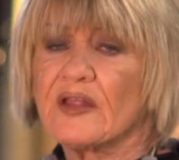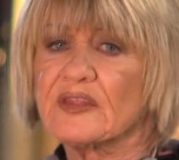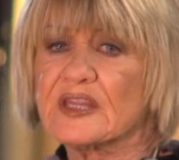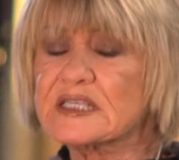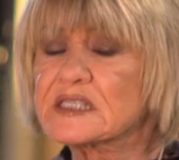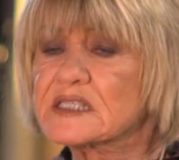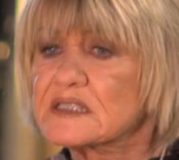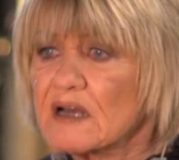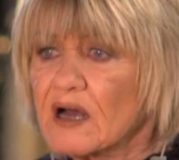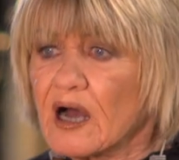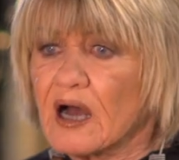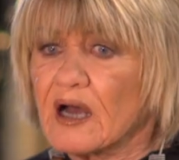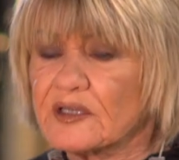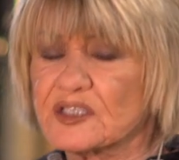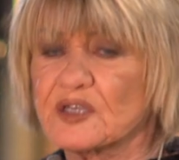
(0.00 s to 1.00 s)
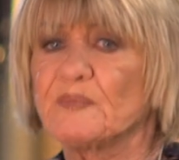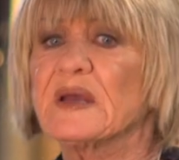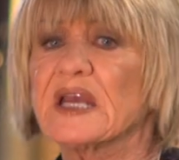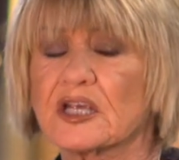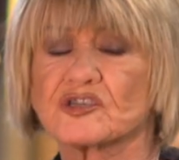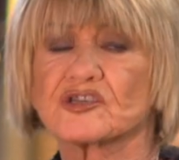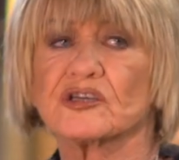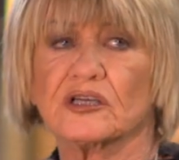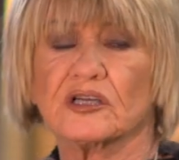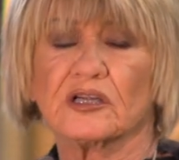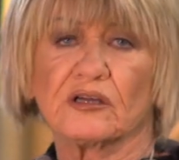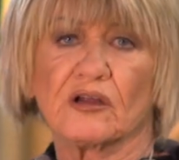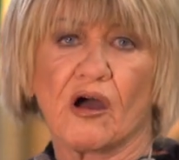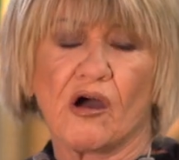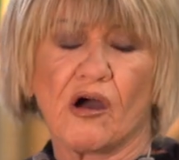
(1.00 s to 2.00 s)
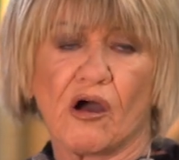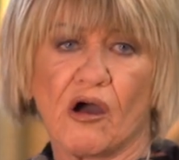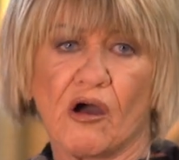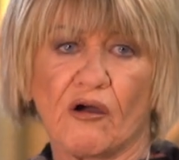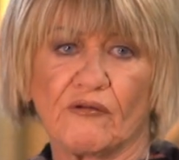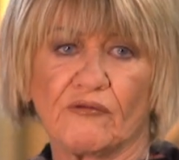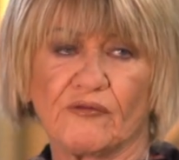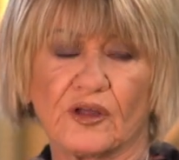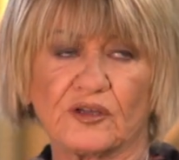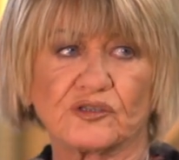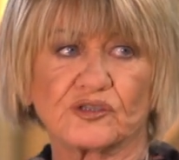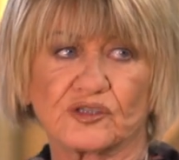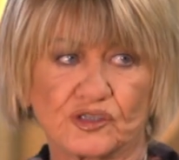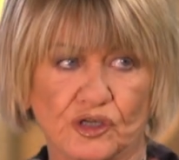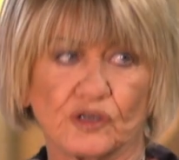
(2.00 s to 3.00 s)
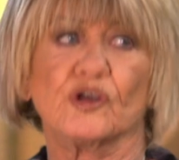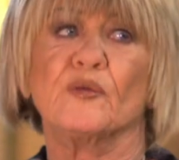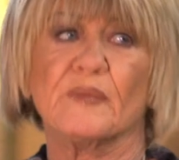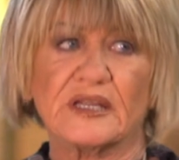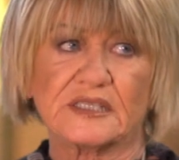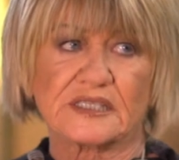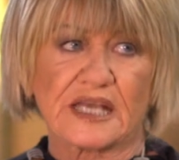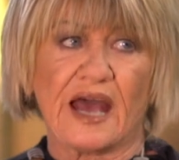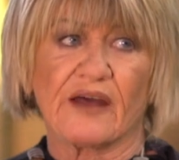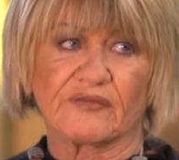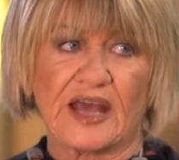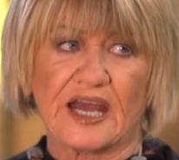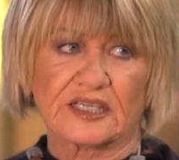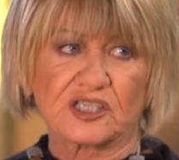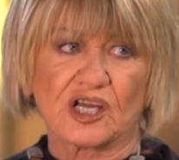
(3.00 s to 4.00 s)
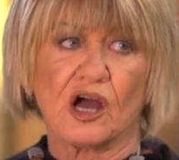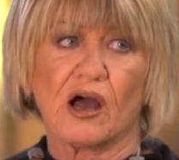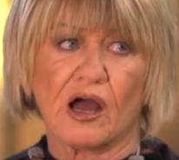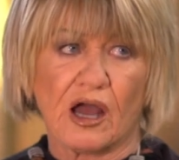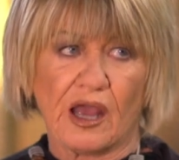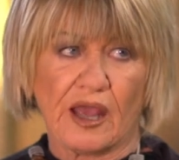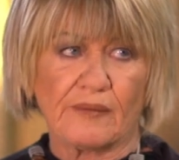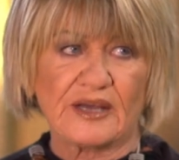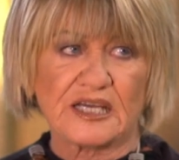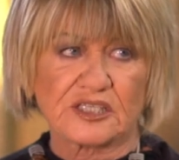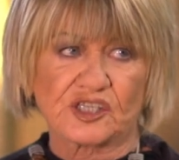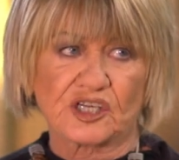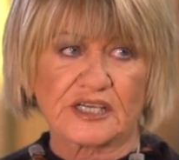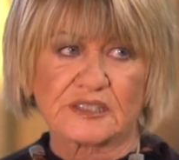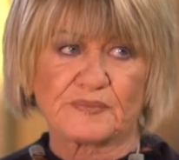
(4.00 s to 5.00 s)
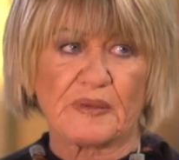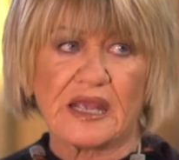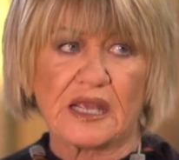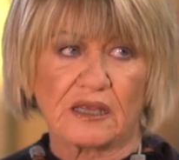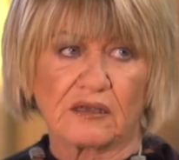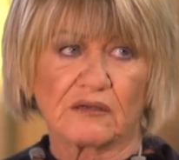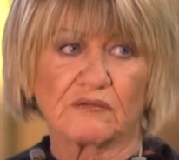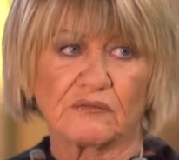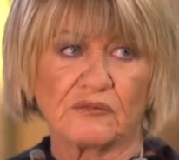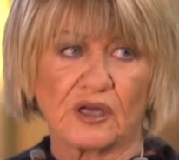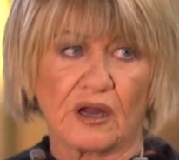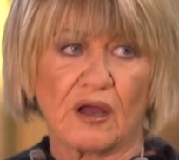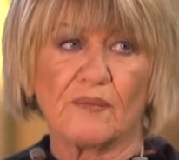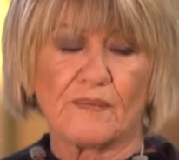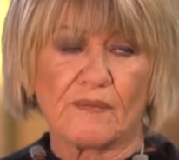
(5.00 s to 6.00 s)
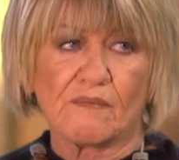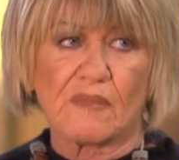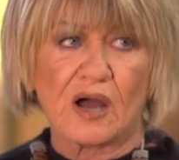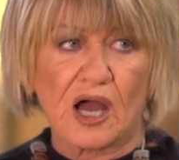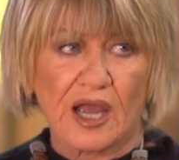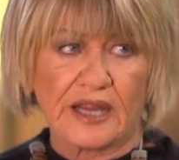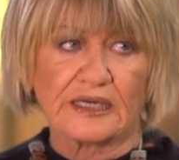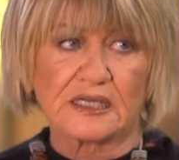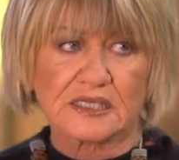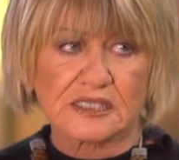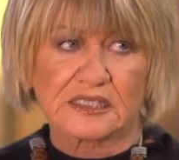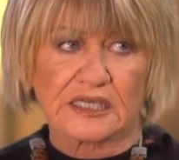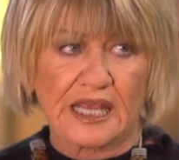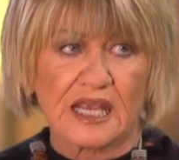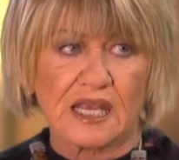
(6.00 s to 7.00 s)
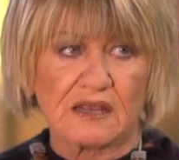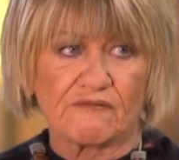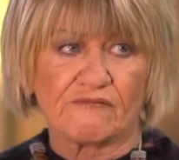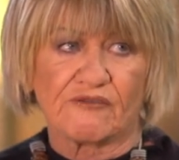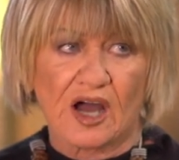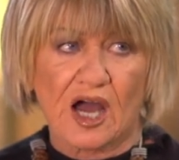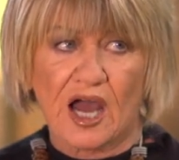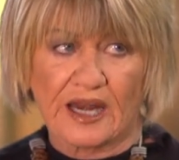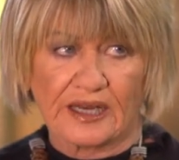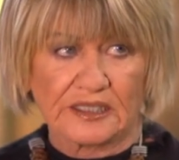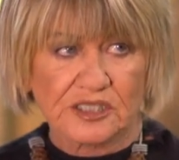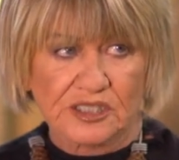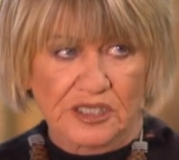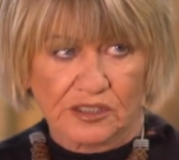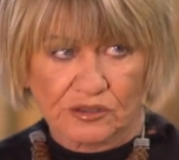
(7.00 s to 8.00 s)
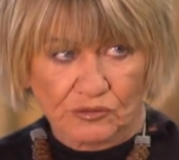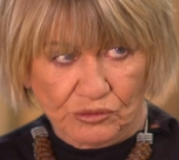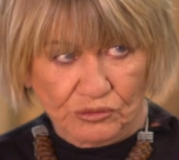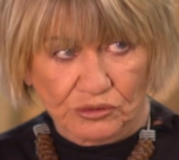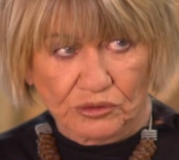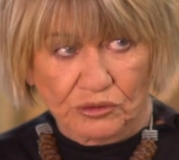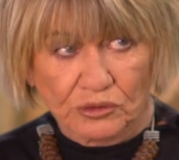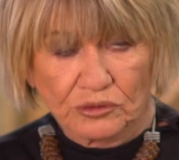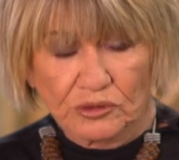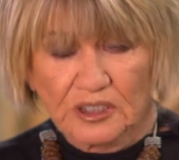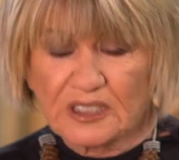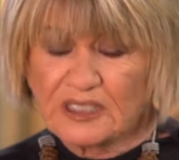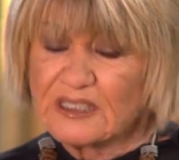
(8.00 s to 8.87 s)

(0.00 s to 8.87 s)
this depiction of Germans at that time as just being, mindlessly violent and cruel.